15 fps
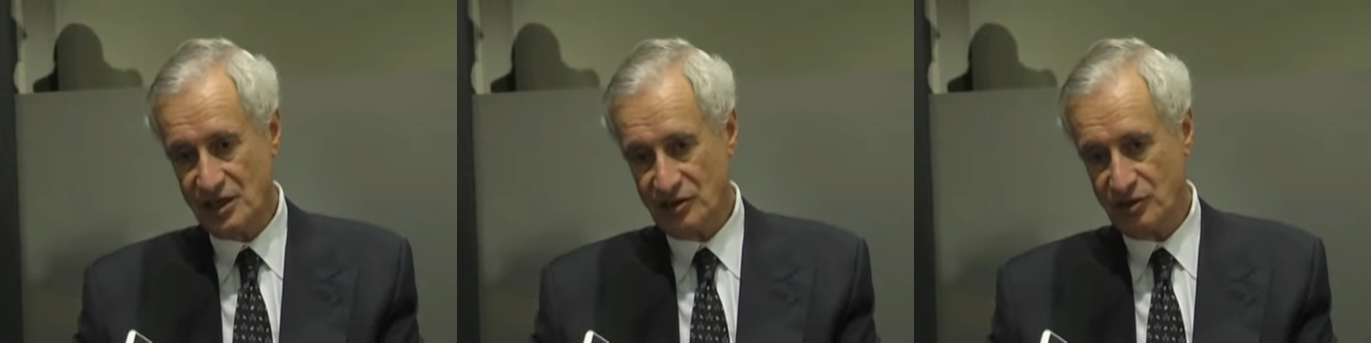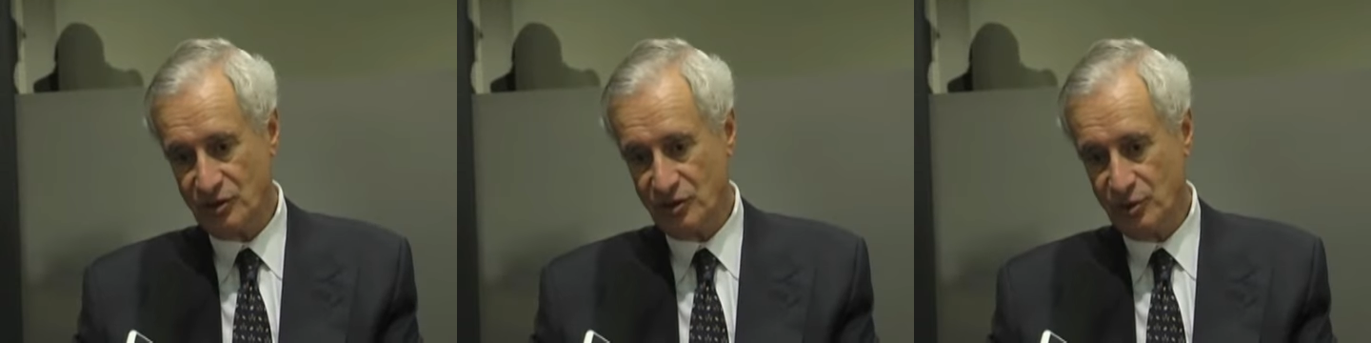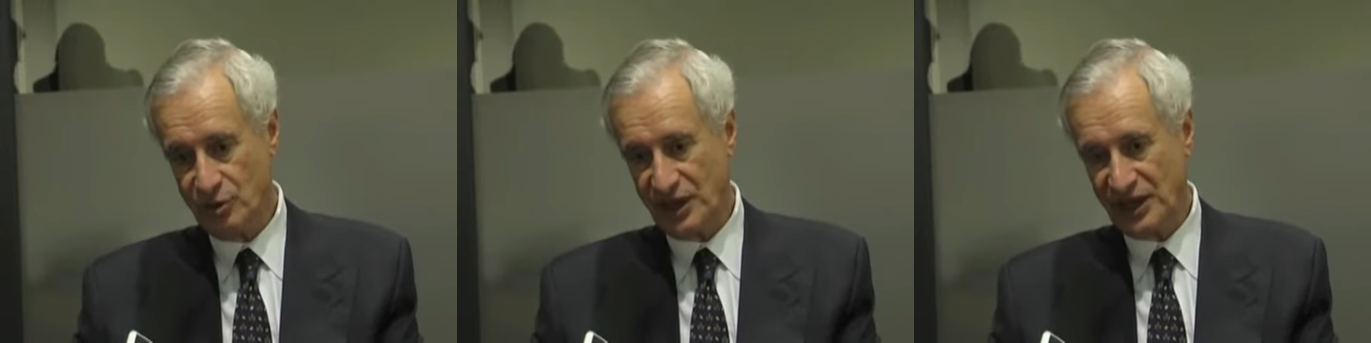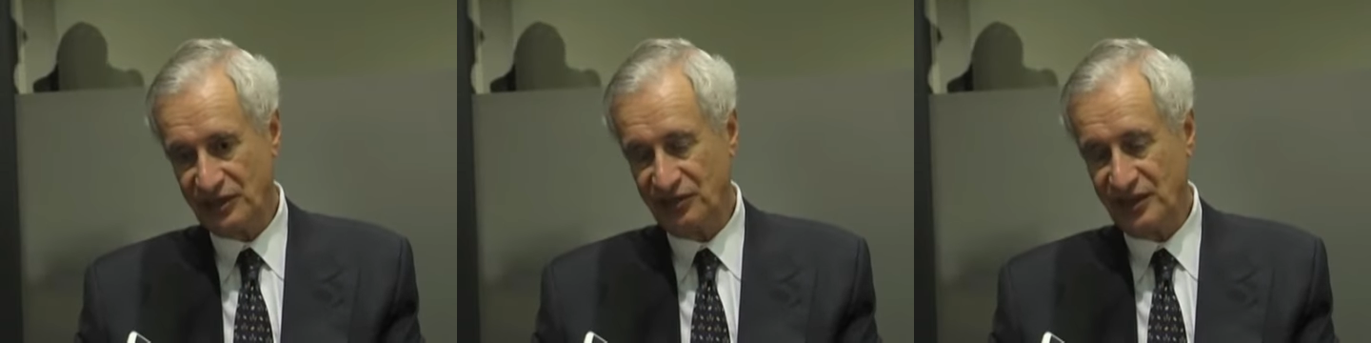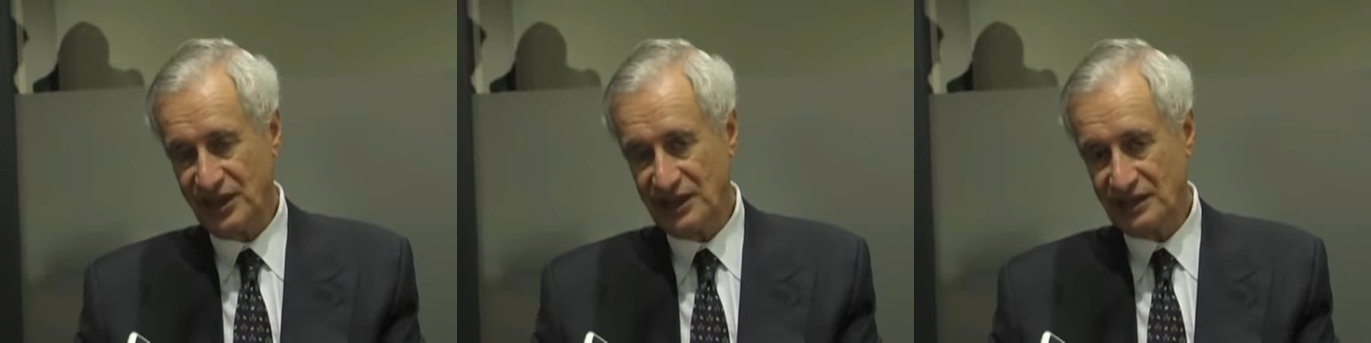to
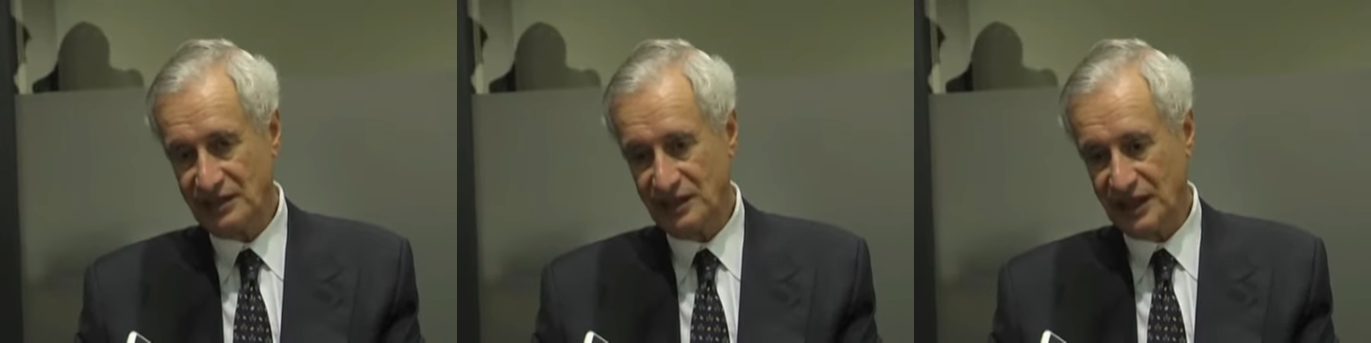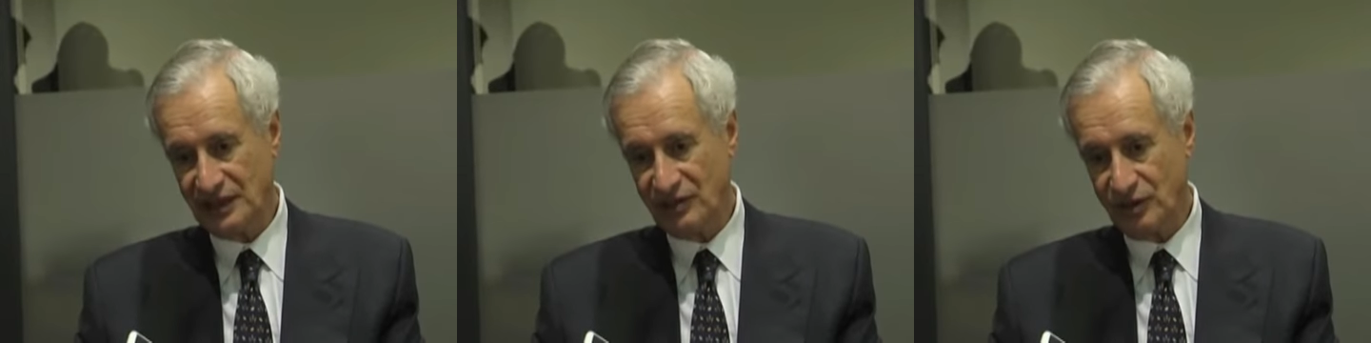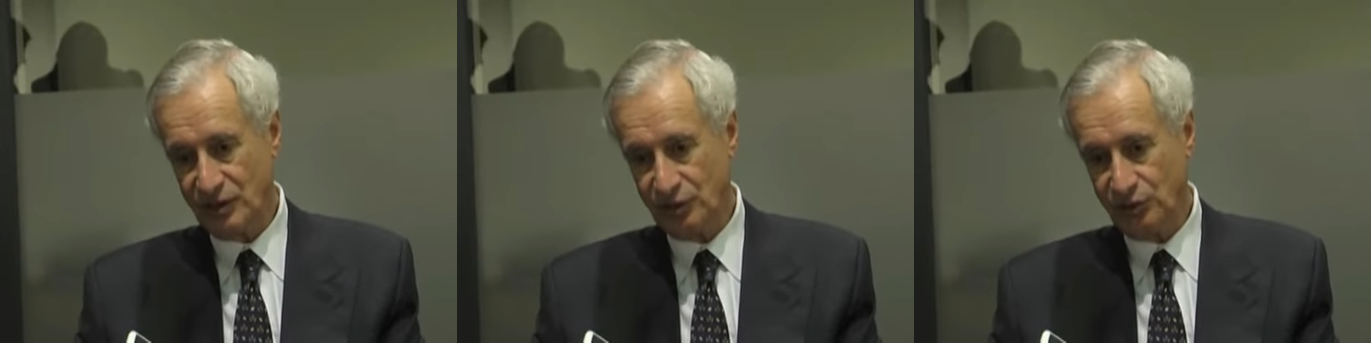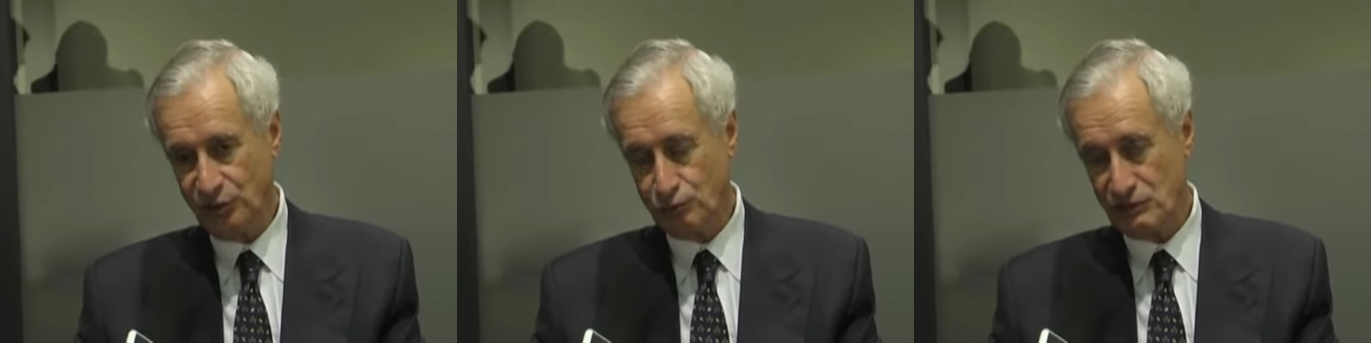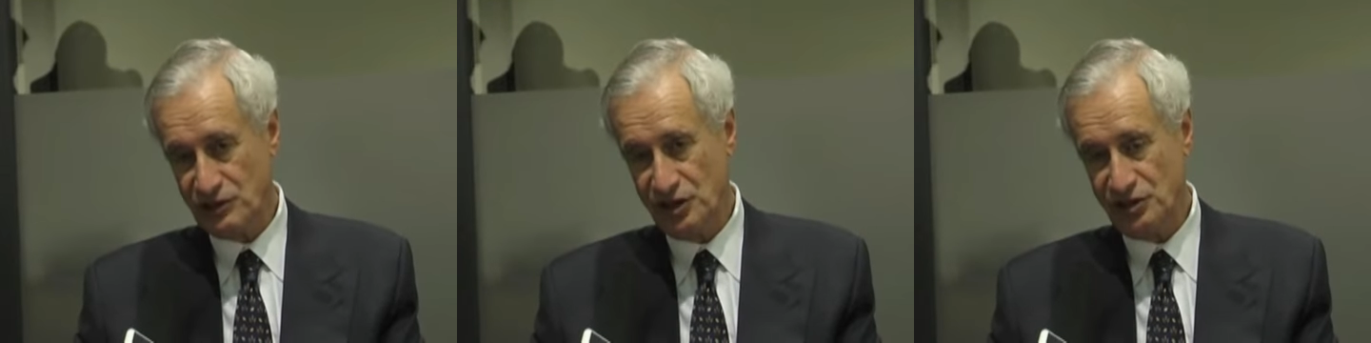excel at those
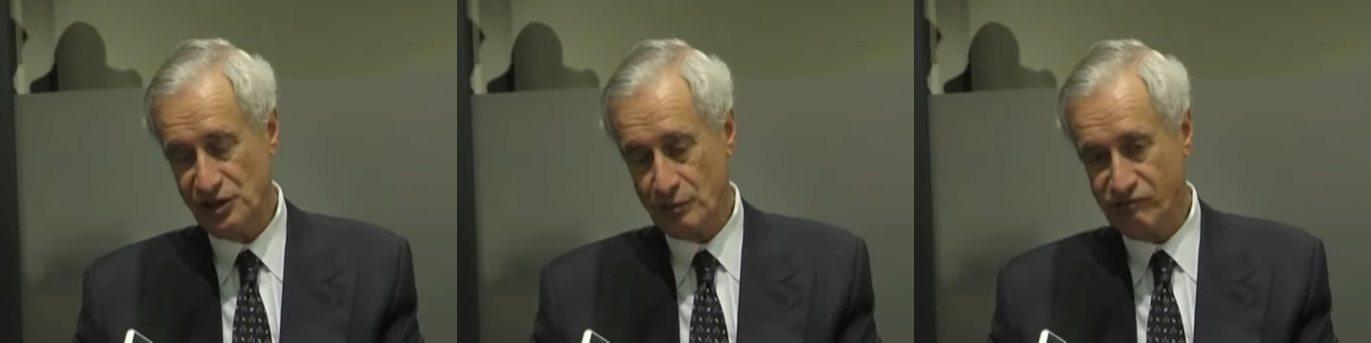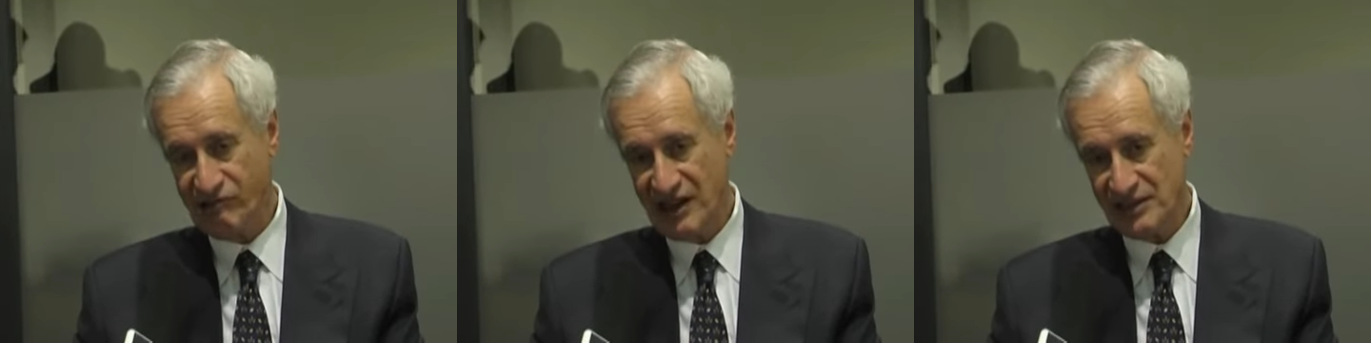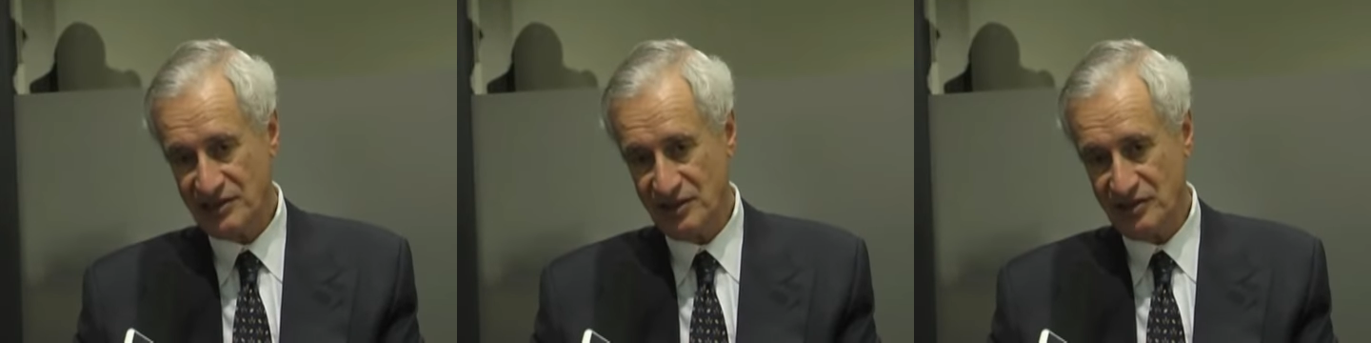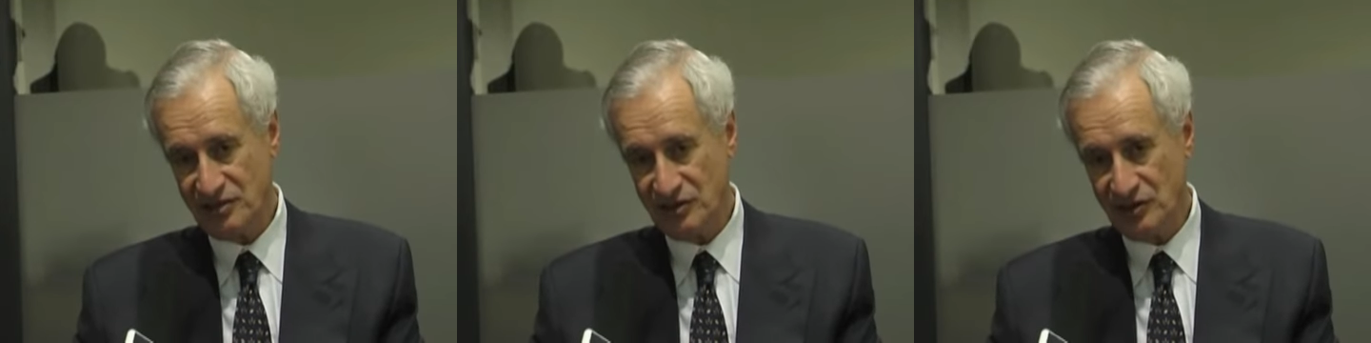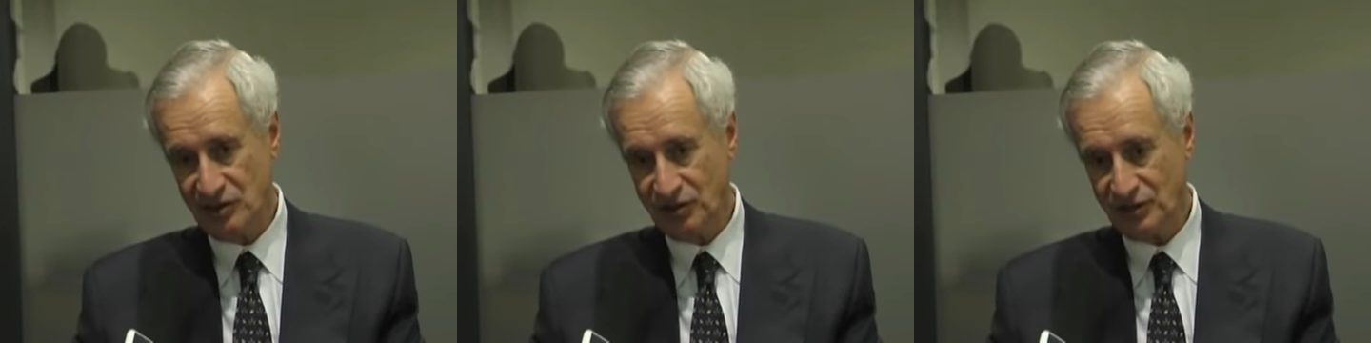strategic
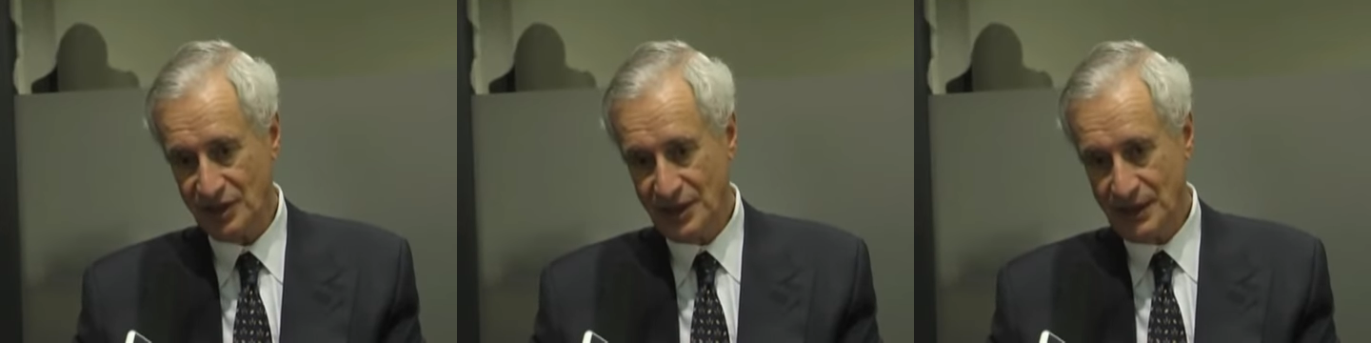processes.